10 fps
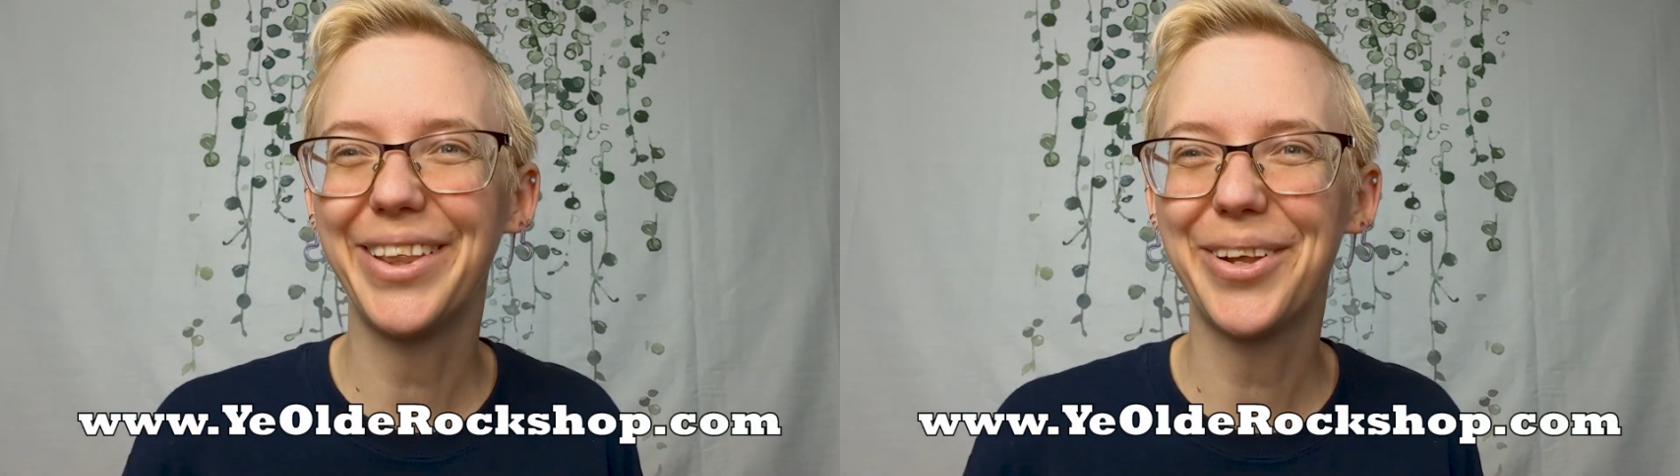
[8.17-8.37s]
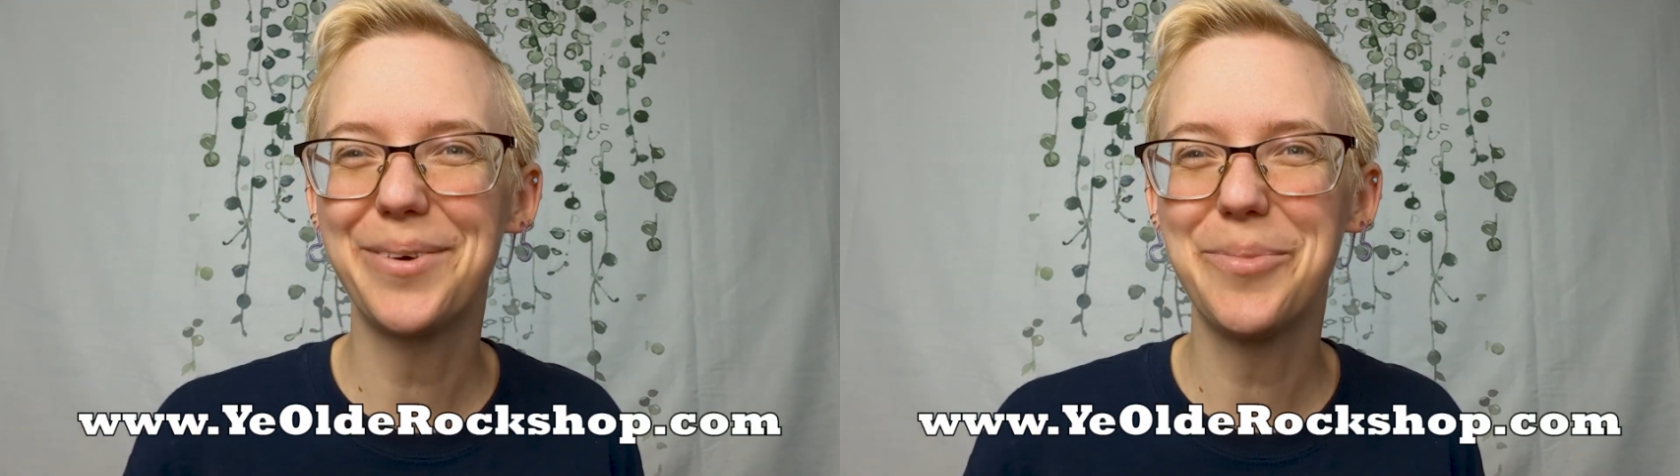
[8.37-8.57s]

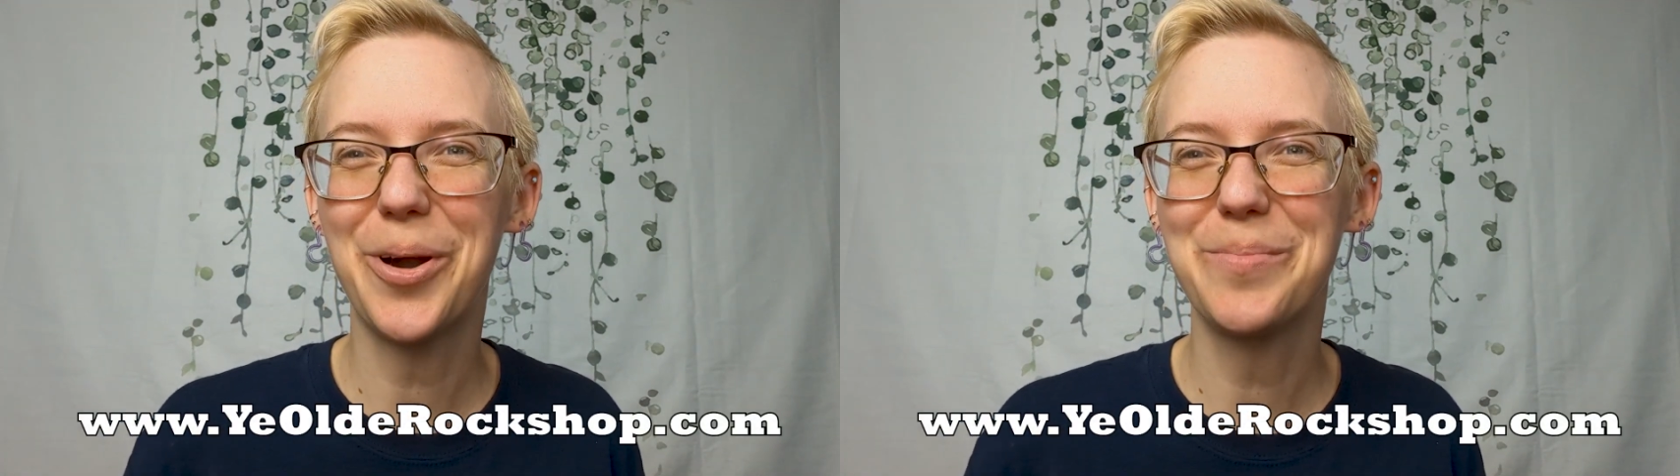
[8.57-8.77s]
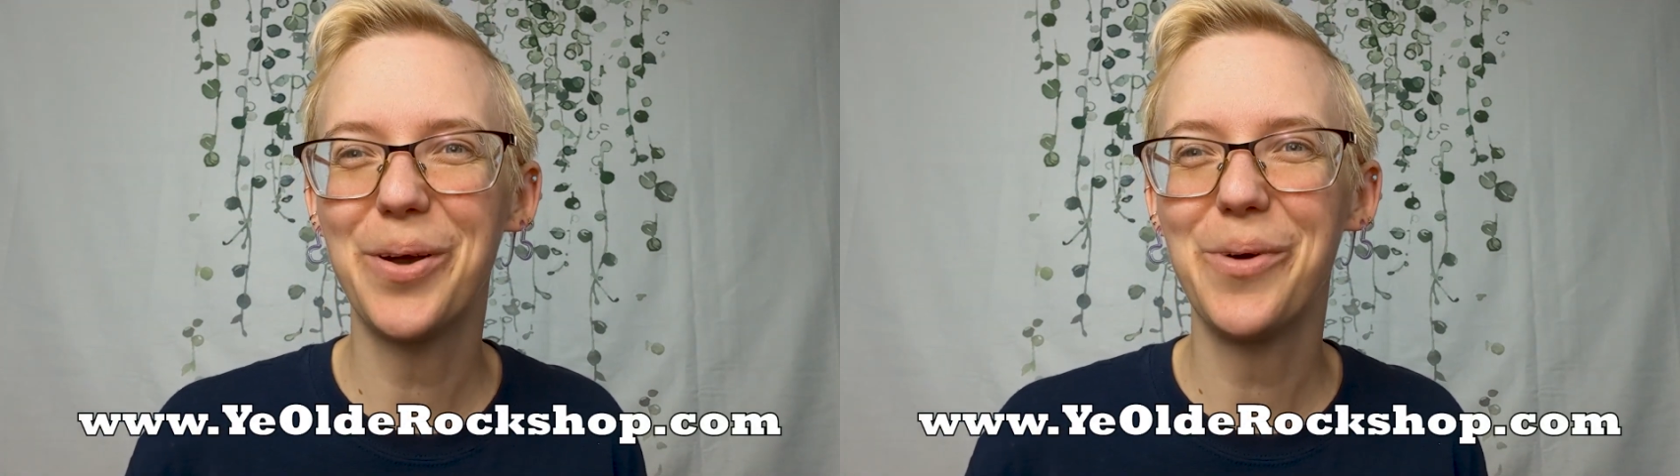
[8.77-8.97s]
learn more
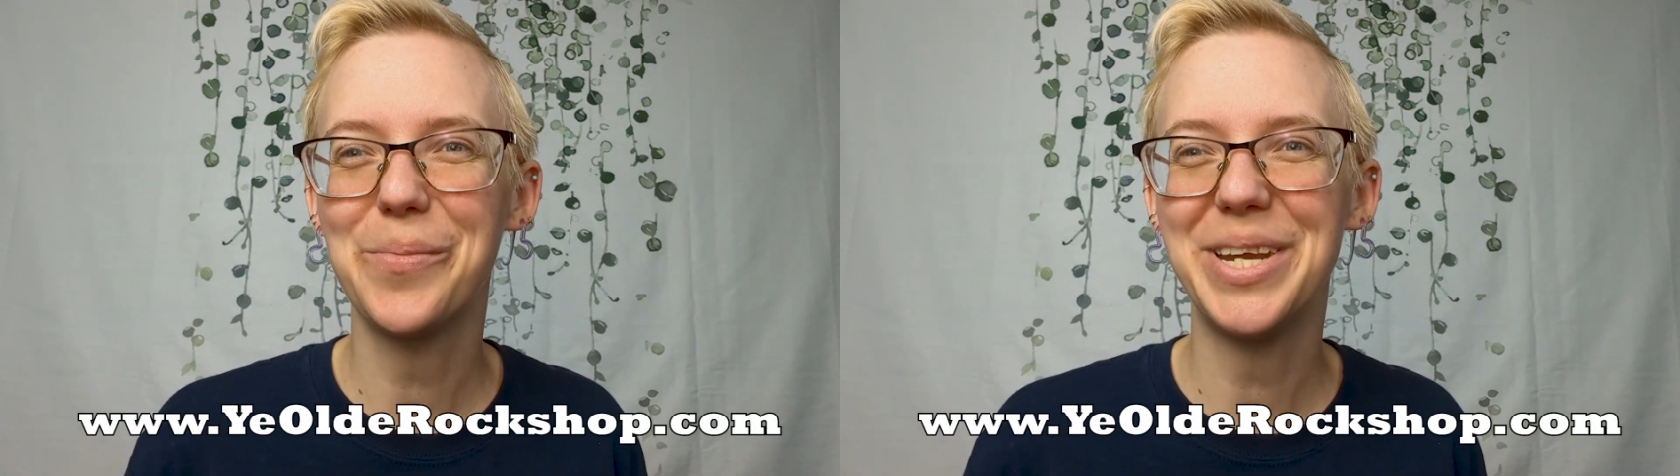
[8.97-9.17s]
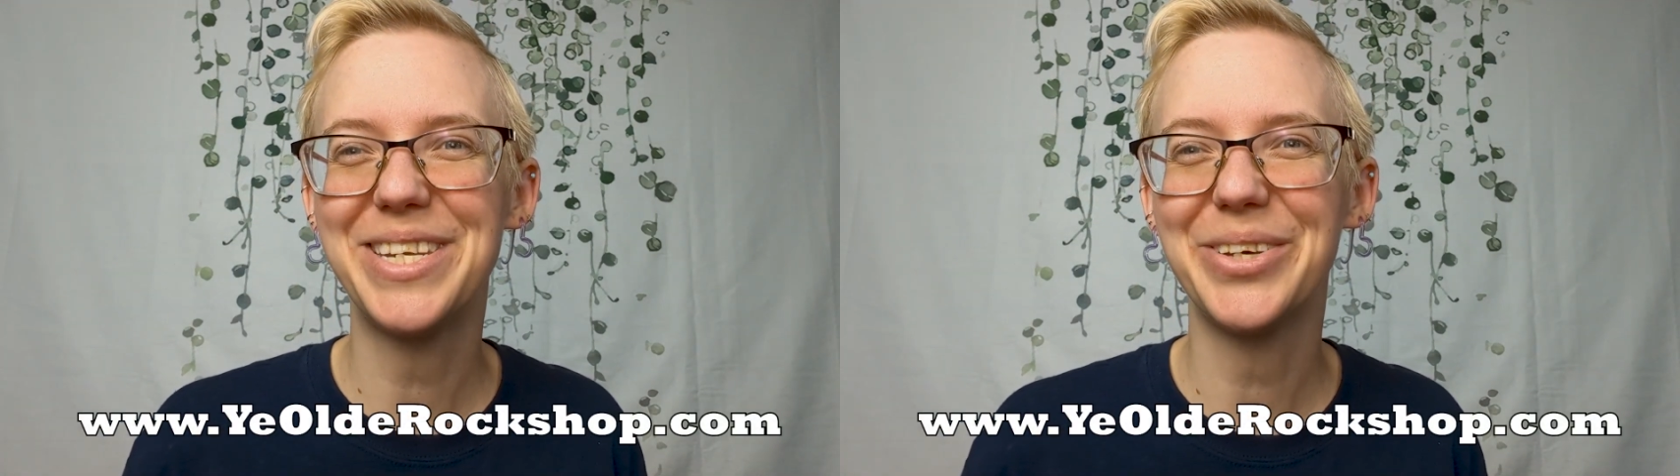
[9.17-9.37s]
about what
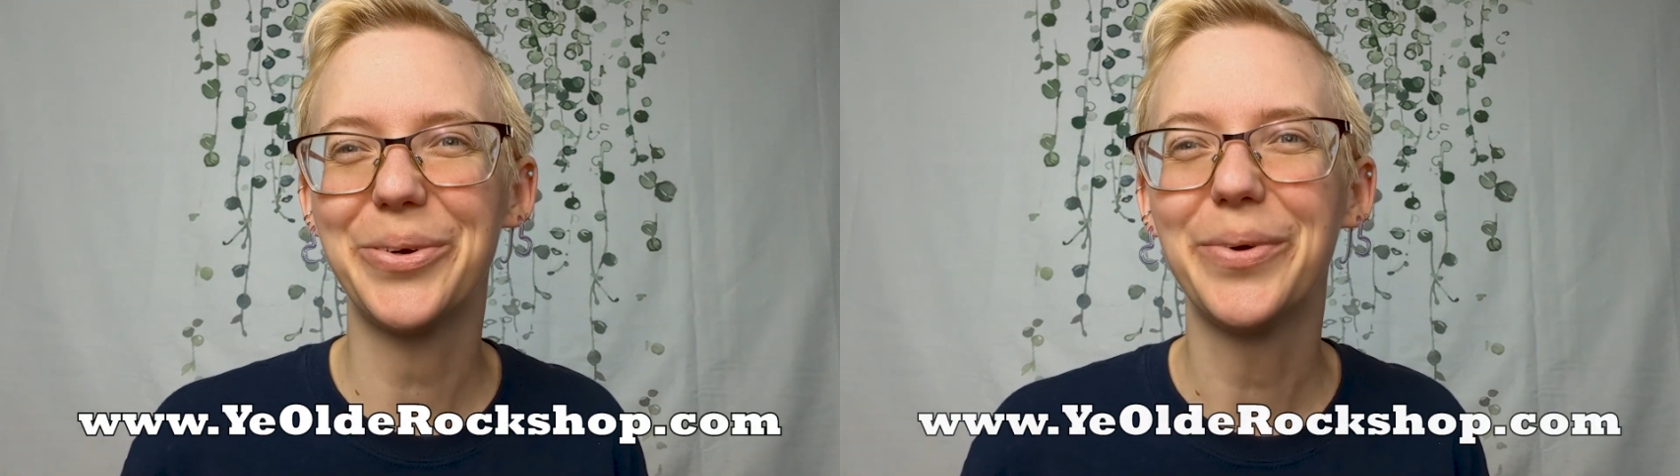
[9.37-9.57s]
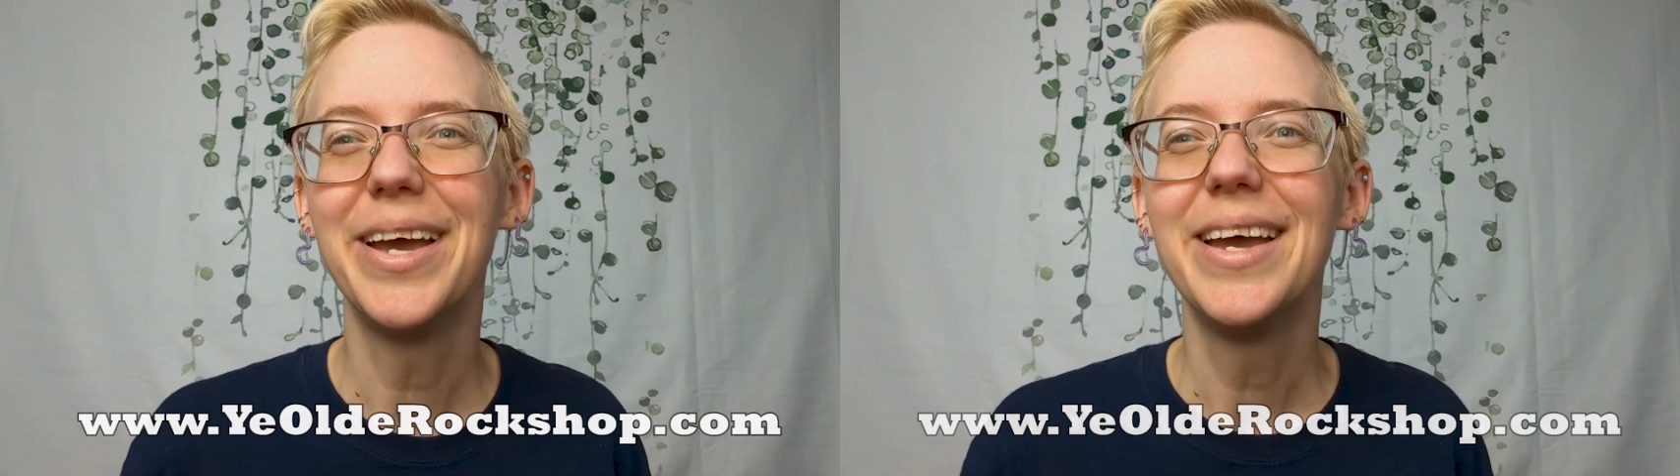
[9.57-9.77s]
we do.